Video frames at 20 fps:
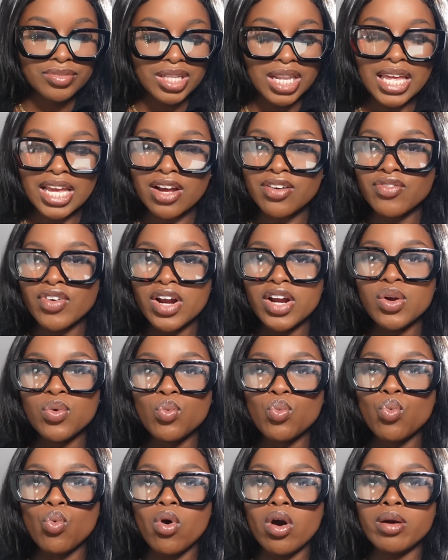like a very
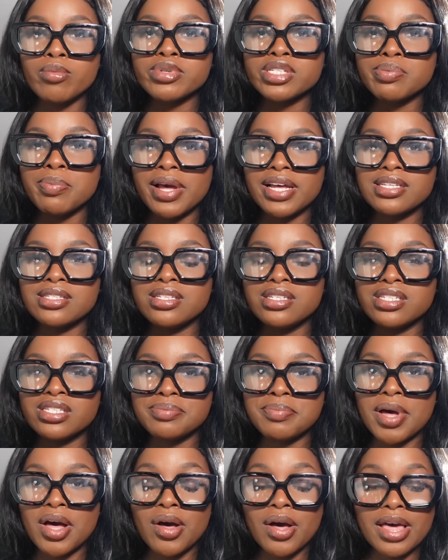warm, spicy
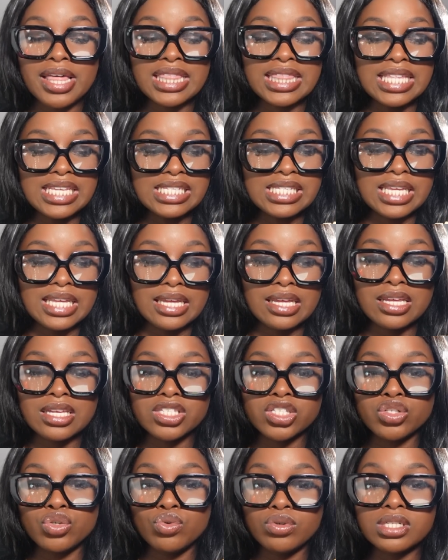smell. And this is
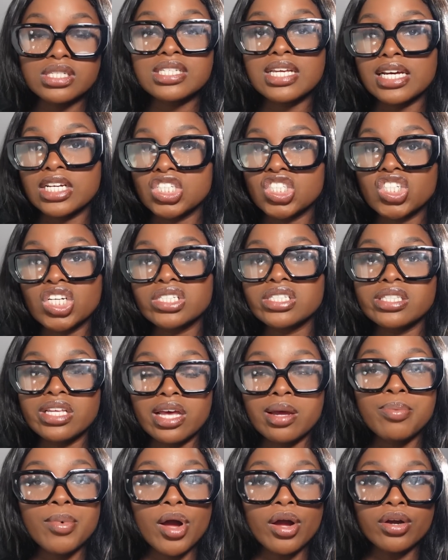unisex, just
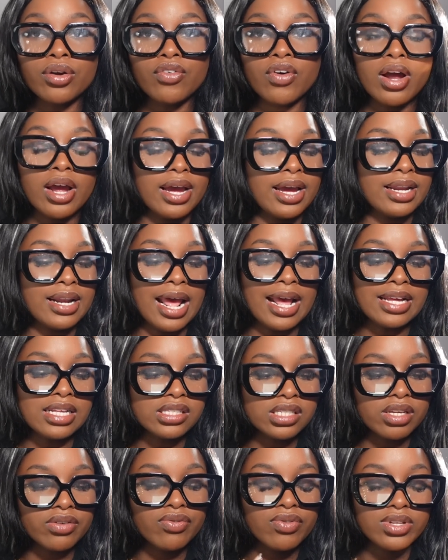like Baccarat, and I
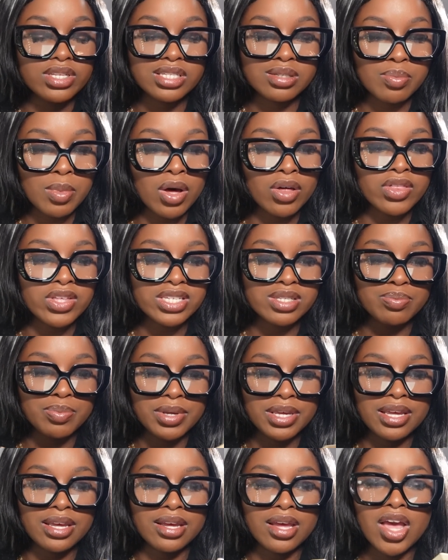can definitely smell this
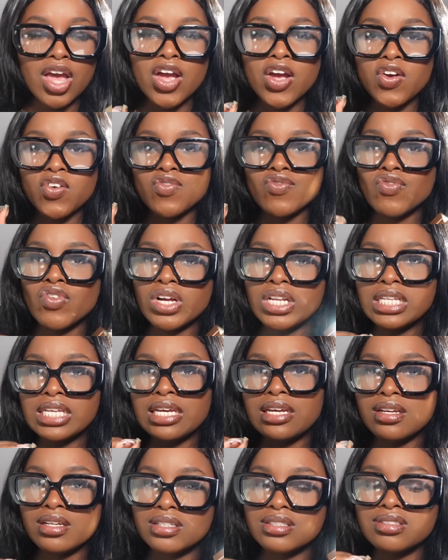being
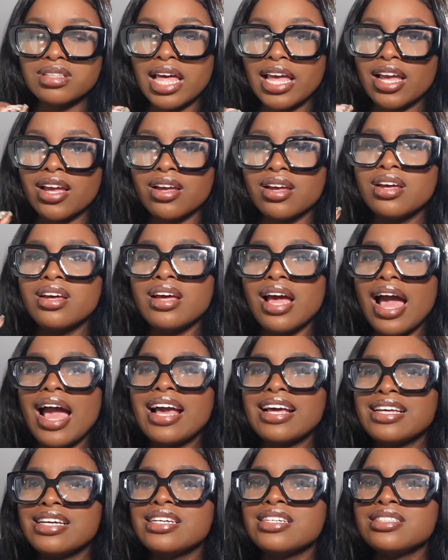really, like,
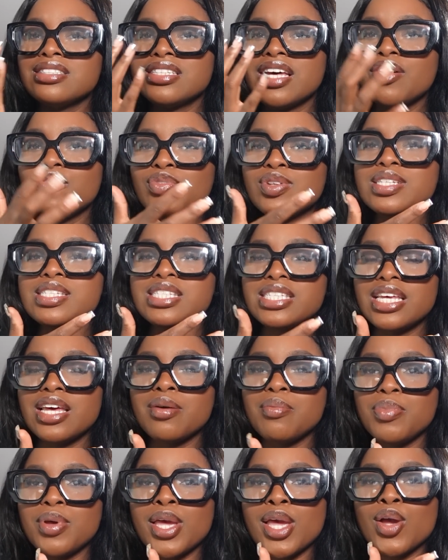I can definitely see
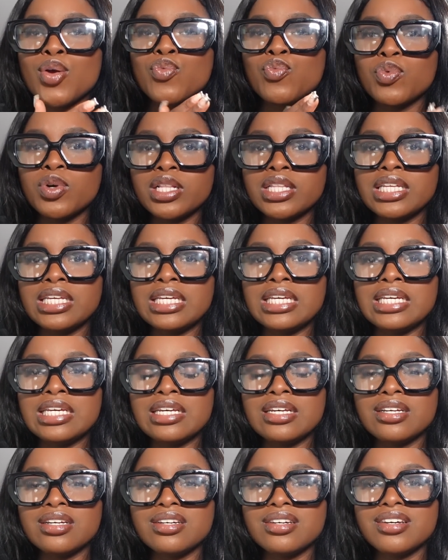it being
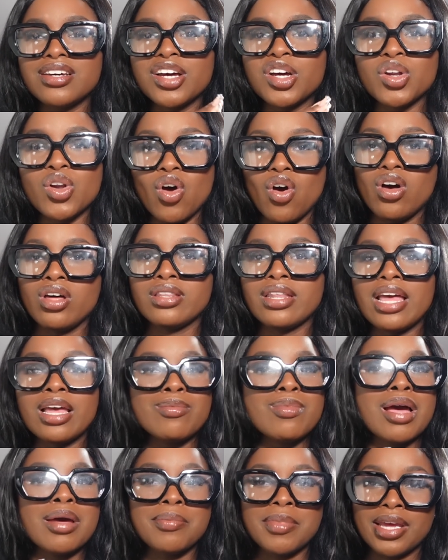really good on like
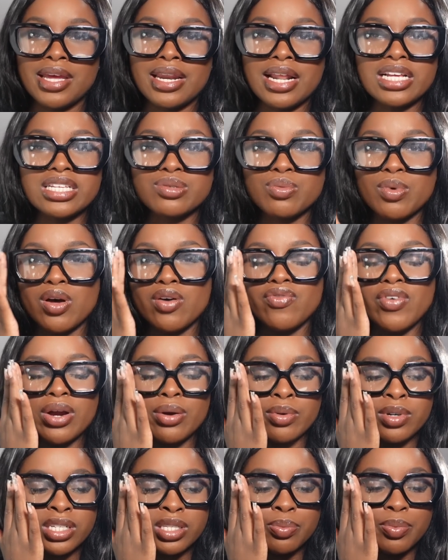my man as well if I
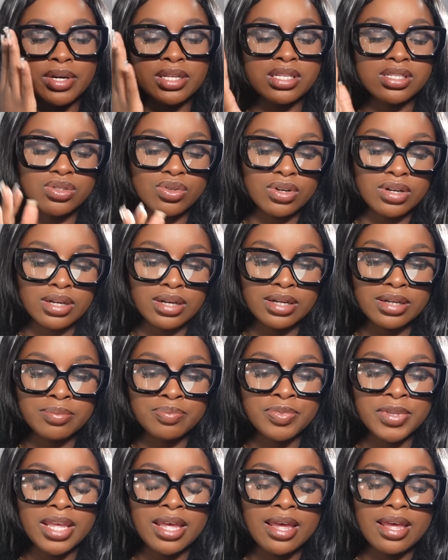were to spray this on him.